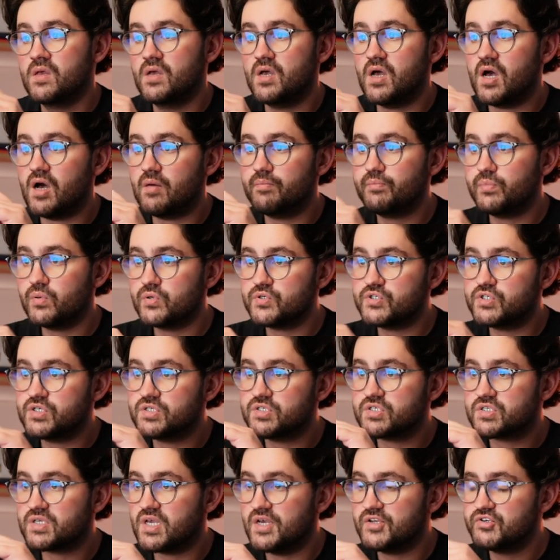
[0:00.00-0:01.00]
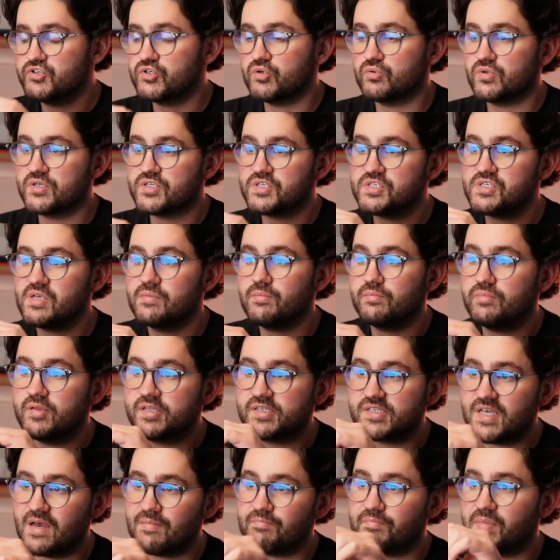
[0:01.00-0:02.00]
Our budget and schedule is simply
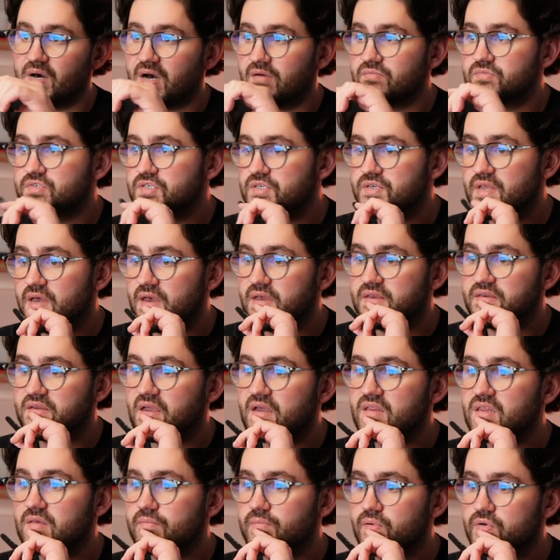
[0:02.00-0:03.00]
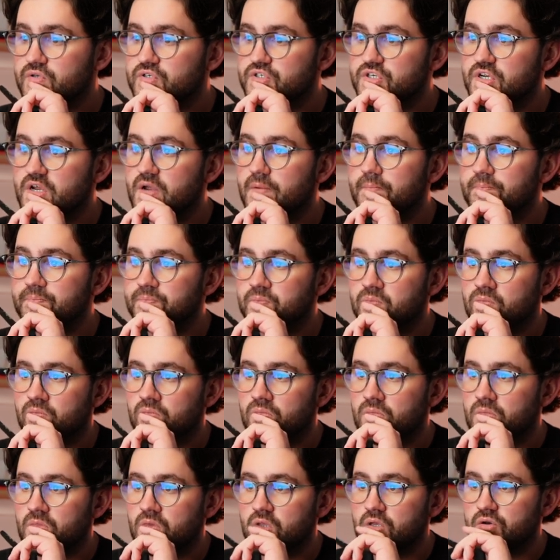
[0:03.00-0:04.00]
£10 a day daily budget.
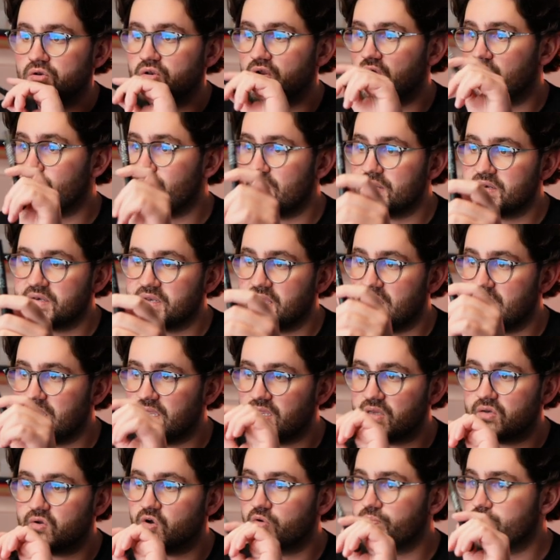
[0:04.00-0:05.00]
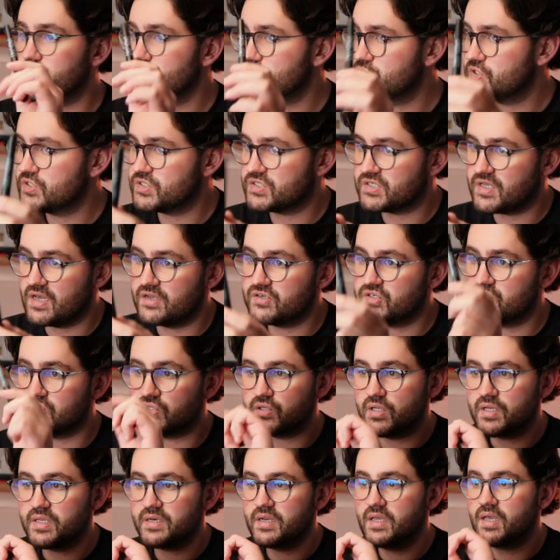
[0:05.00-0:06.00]
No end date, no budget
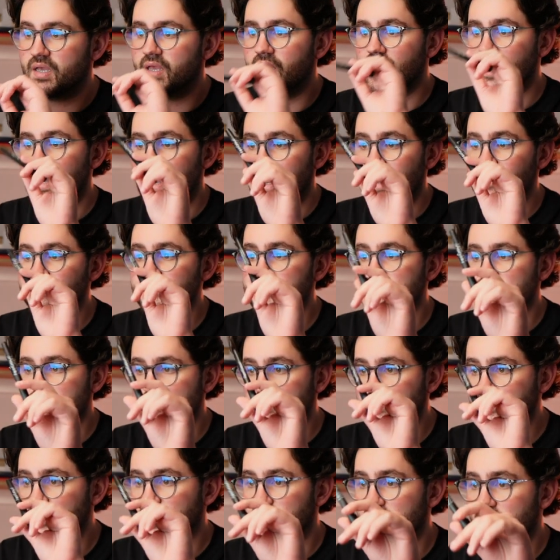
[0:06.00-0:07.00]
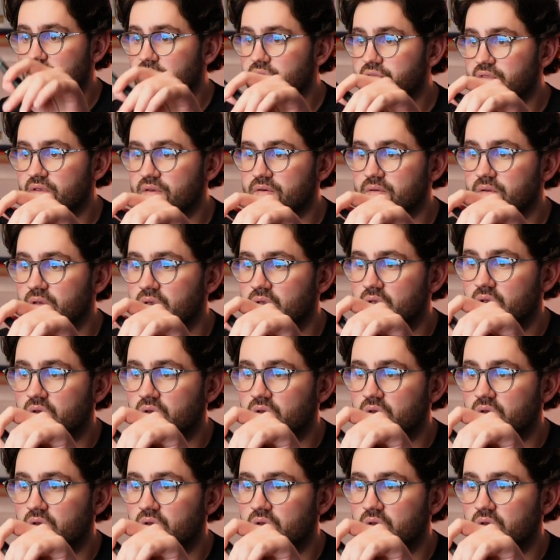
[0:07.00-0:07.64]
scheduling, absolutely nothing.